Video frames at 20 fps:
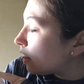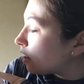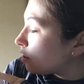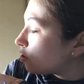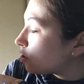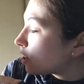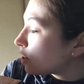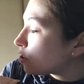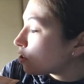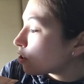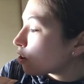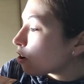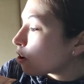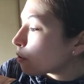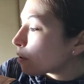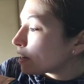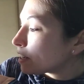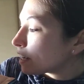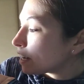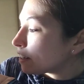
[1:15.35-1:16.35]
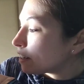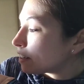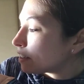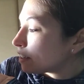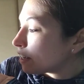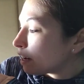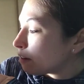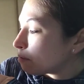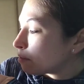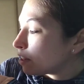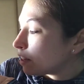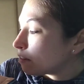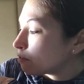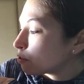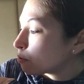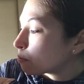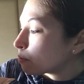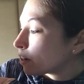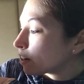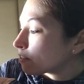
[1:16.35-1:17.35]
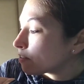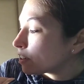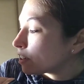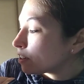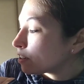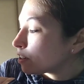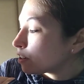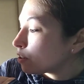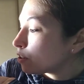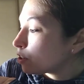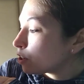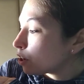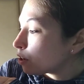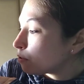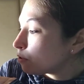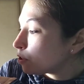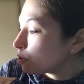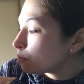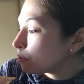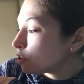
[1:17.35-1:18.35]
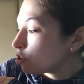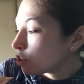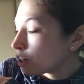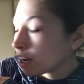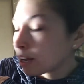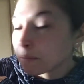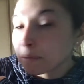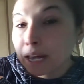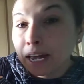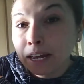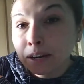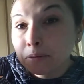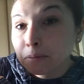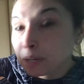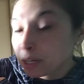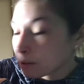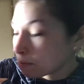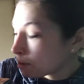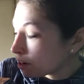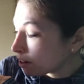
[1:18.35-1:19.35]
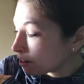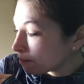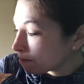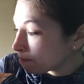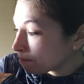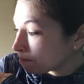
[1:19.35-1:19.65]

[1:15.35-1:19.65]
Chester always had the same thing for breakfast, toast with jam and peanut butter.